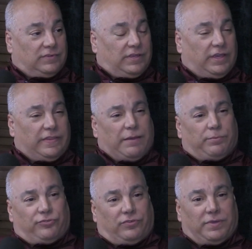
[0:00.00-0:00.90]
And that
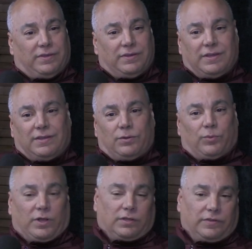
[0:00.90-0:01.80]
must have been,
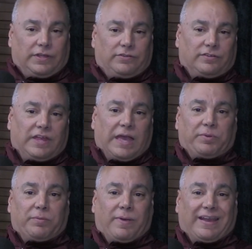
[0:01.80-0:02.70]
well, the incident happened
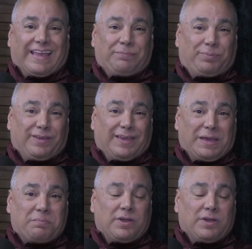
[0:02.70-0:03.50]
about 8 p.m.